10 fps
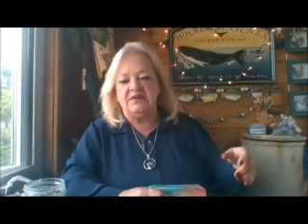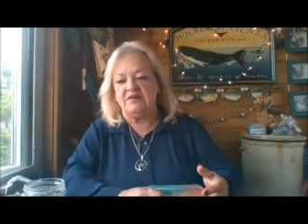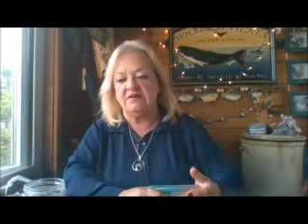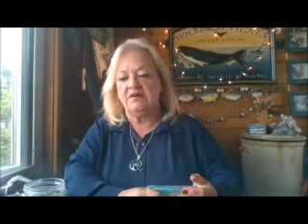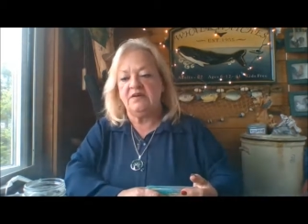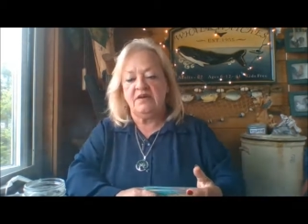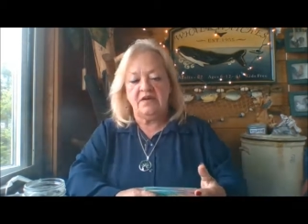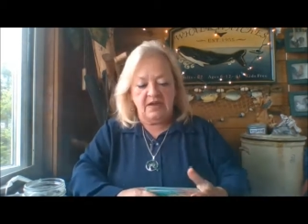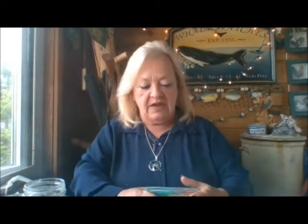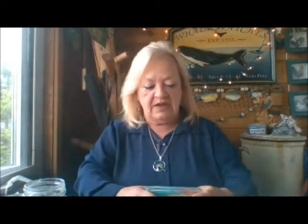here.
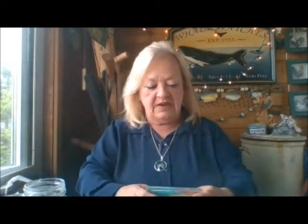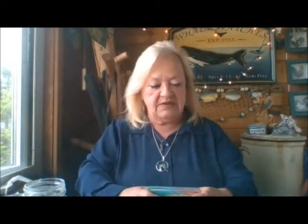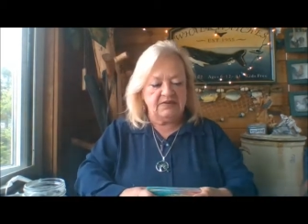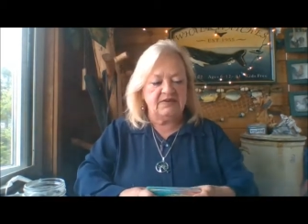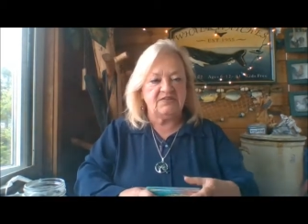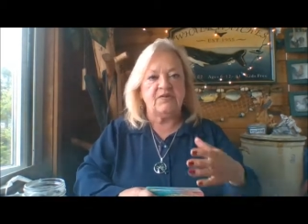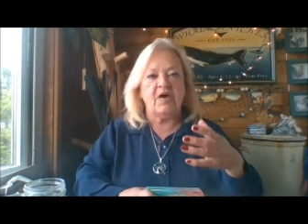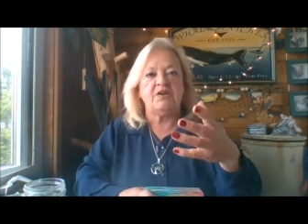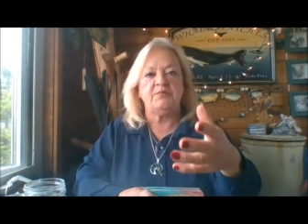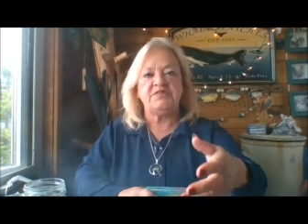And it is 100%
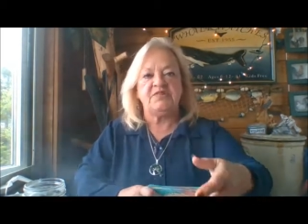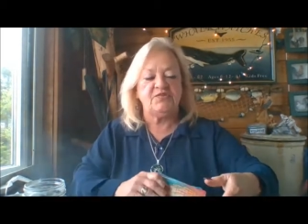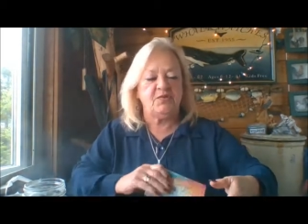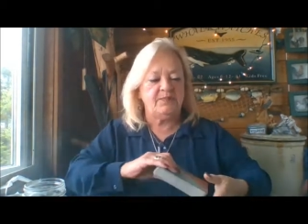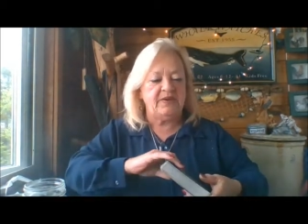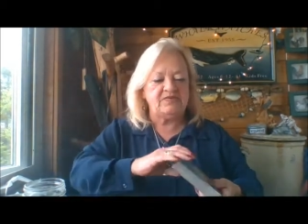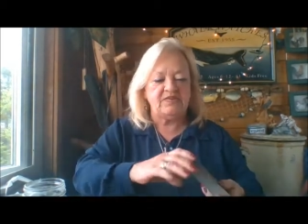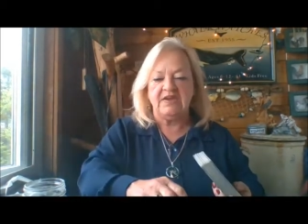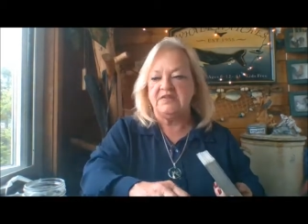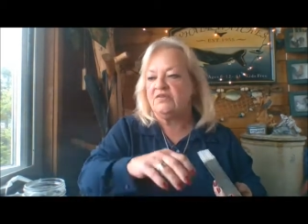soy based
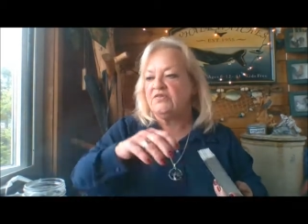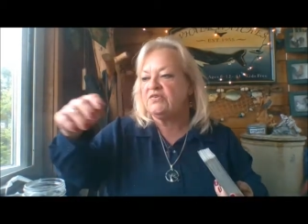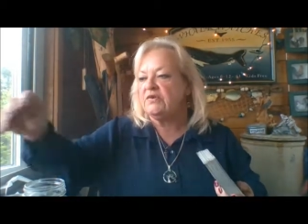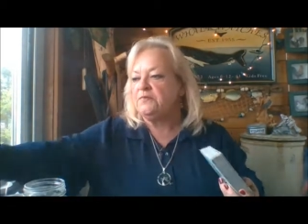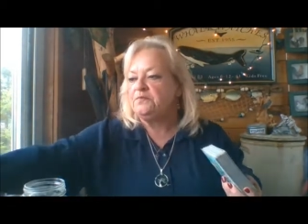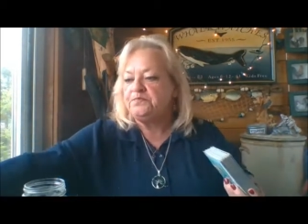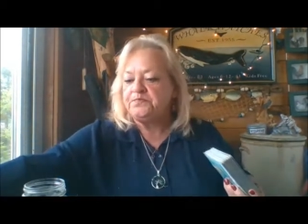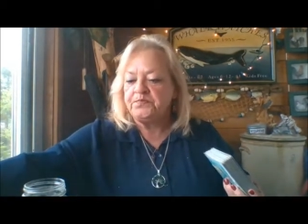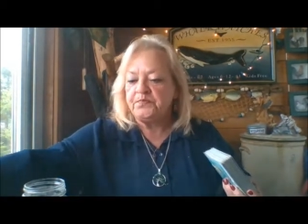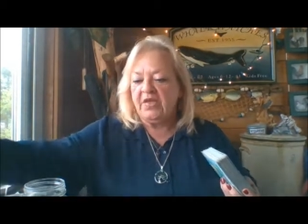candles
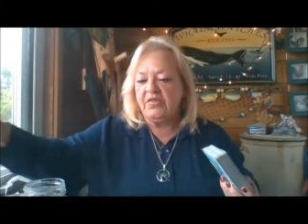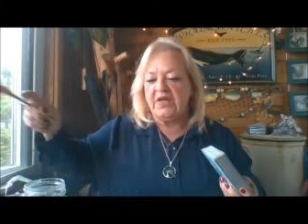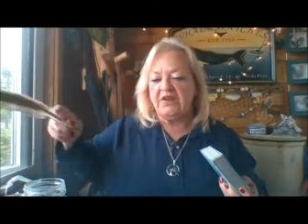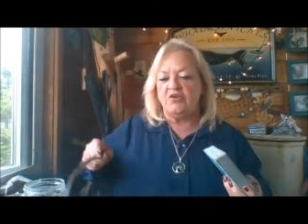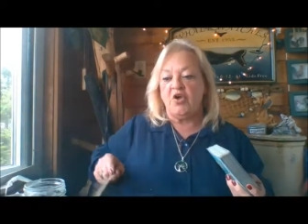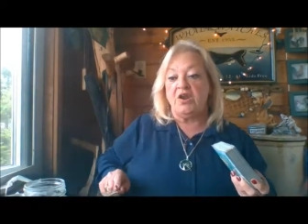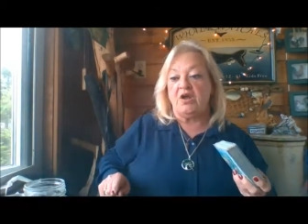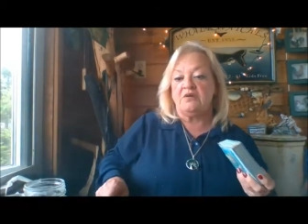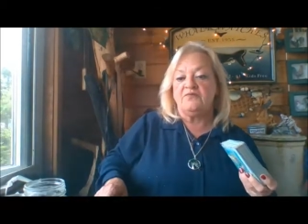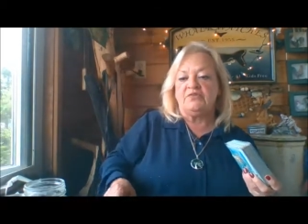that are not
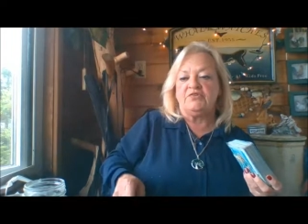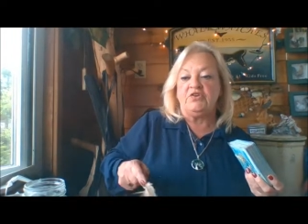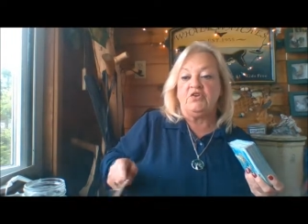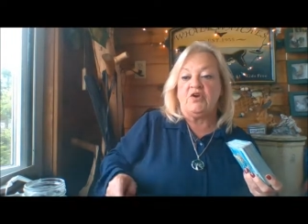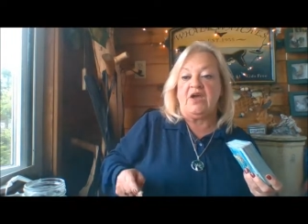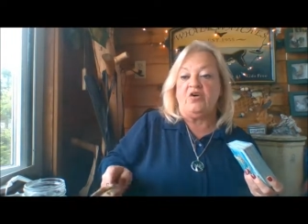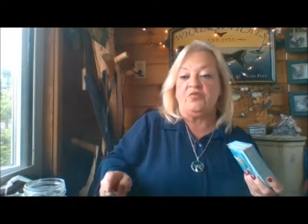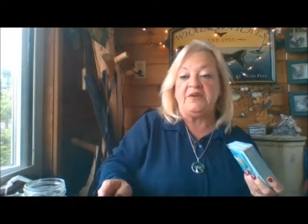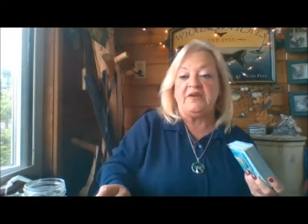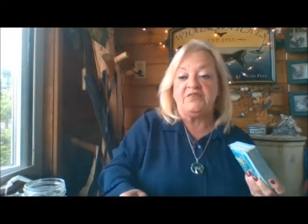harmful to your health
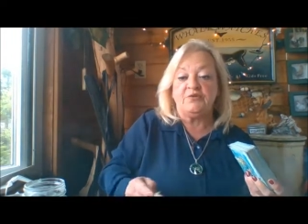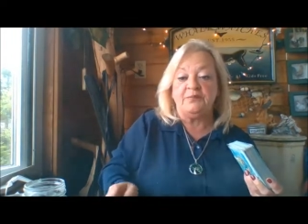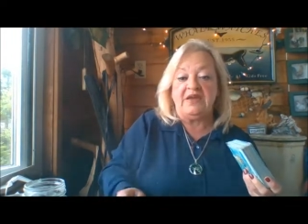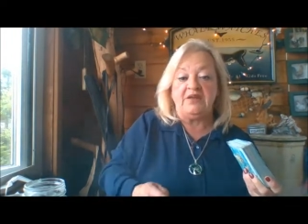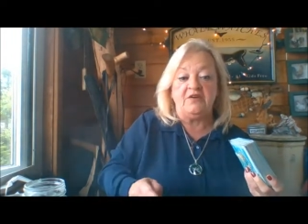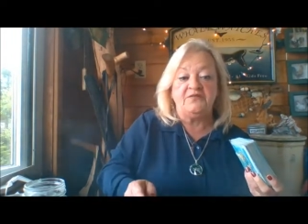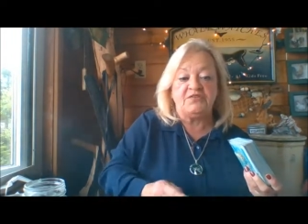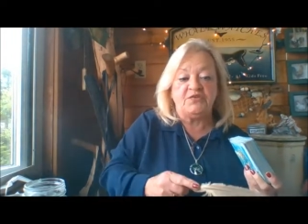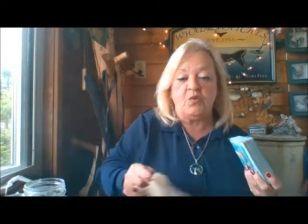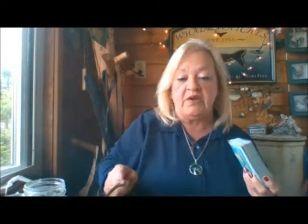because they're made of
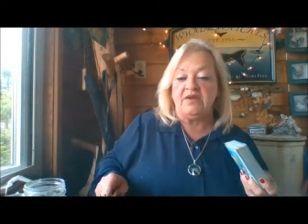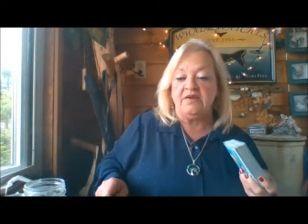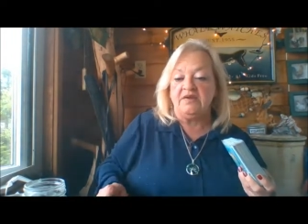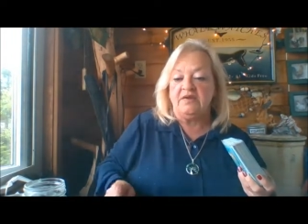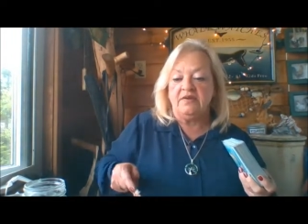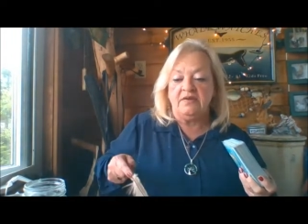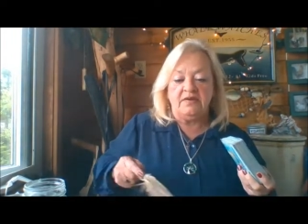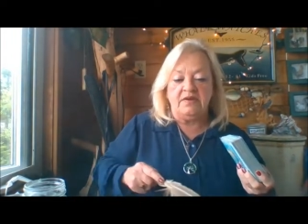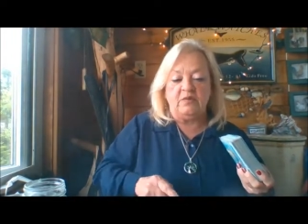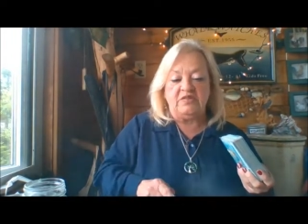soy.
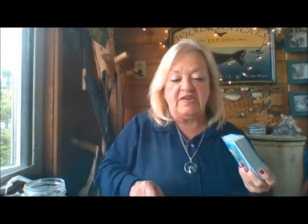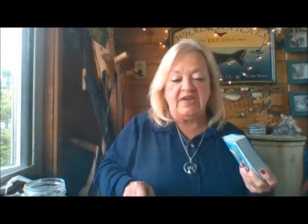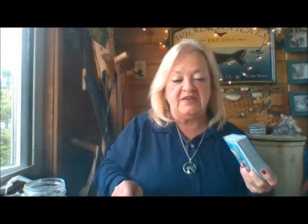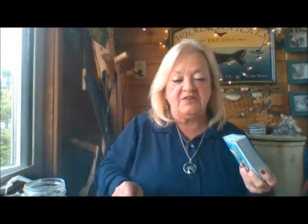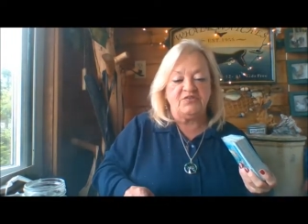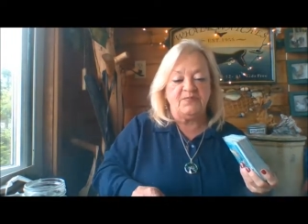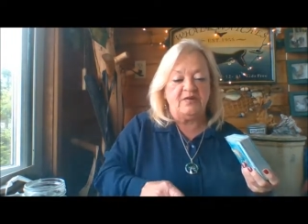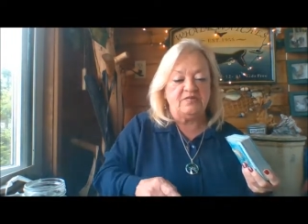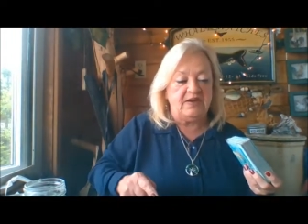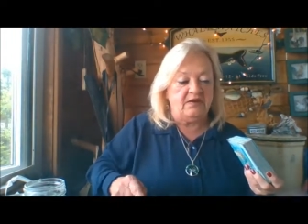And when the candles
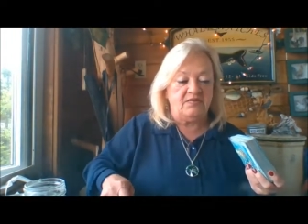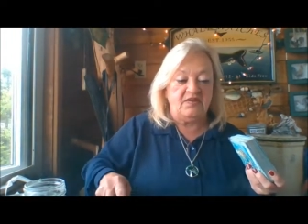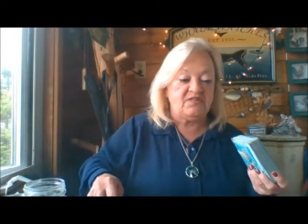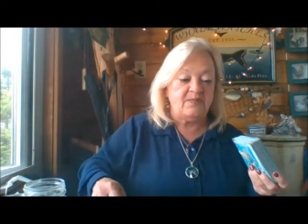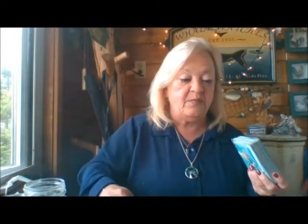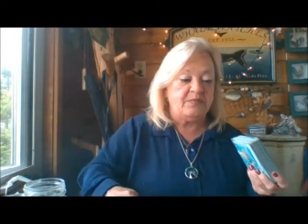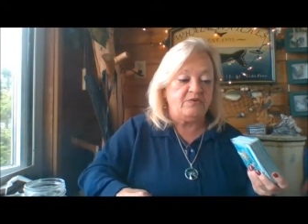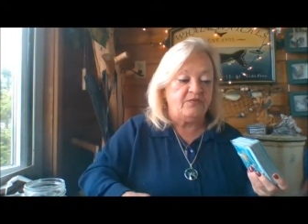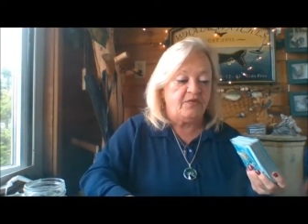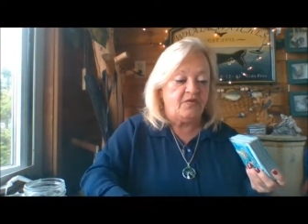melt down, they smell
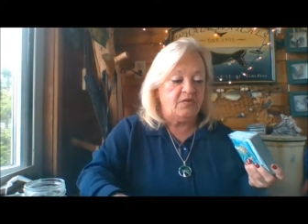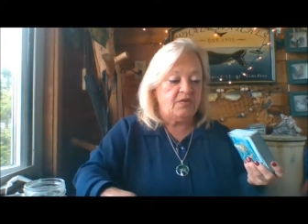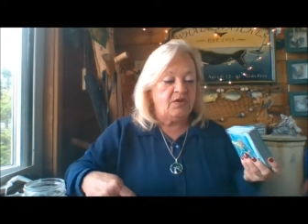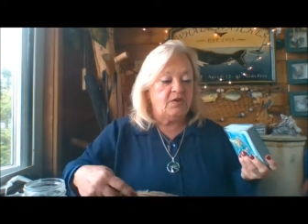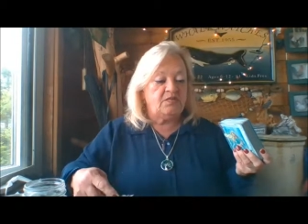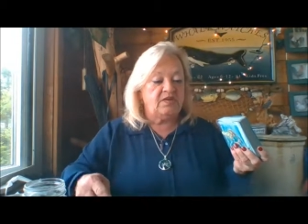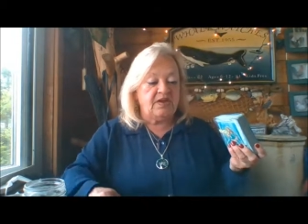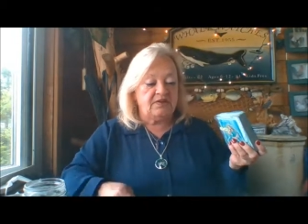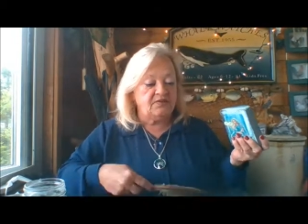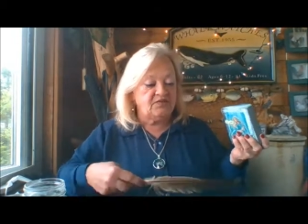beautiful. When the
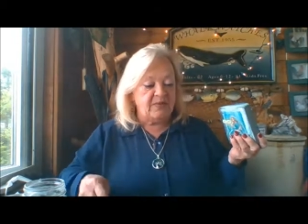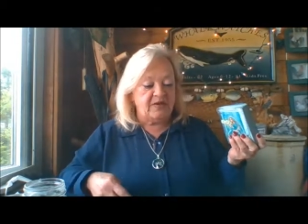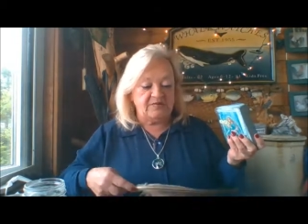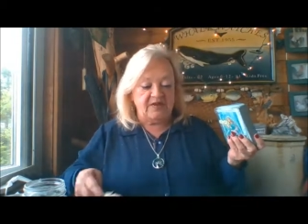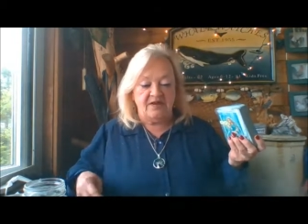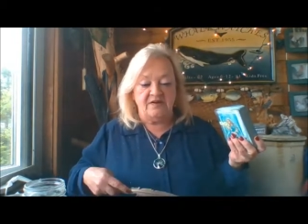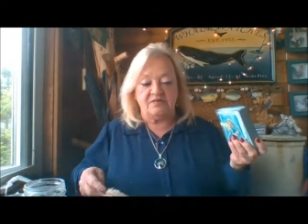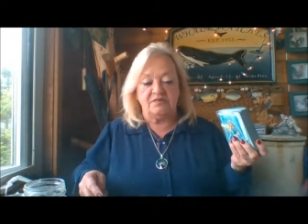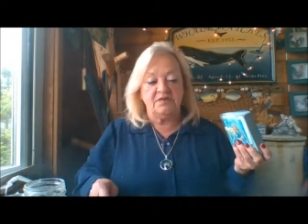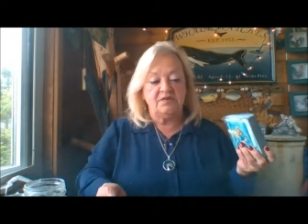candles melt
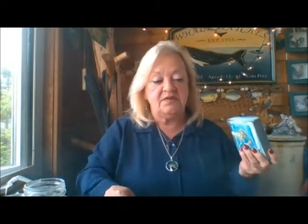down,